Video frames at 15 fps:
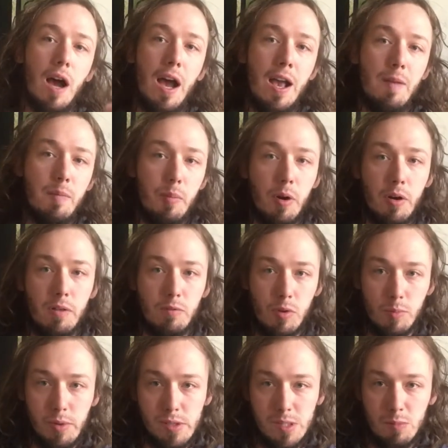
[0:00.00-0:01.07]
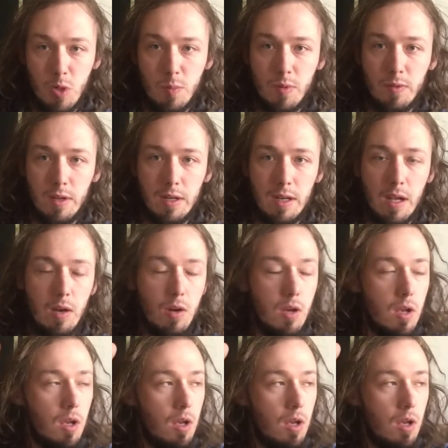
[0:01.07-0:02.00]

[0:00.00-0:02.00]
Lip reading: I am part of your present moment right now.